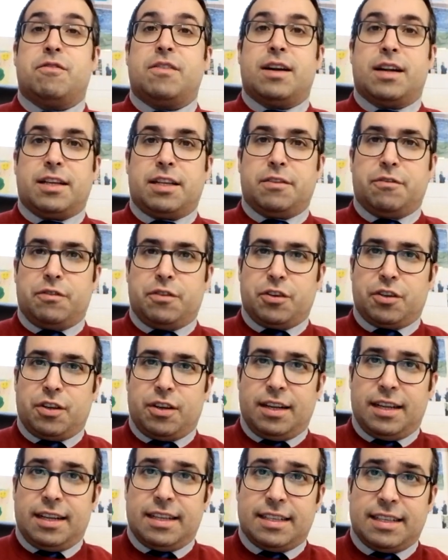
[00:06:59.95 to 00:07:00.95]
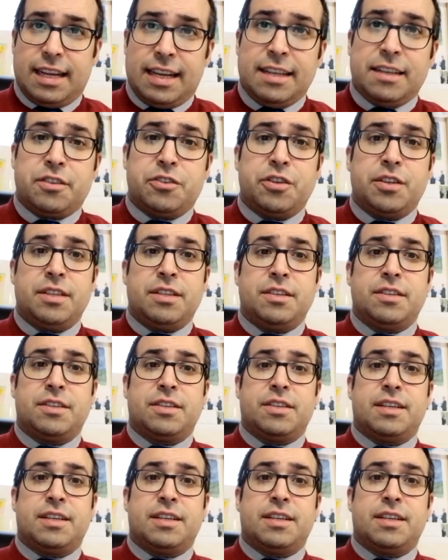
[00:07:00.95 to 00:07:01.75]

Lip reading: artificial intelligence,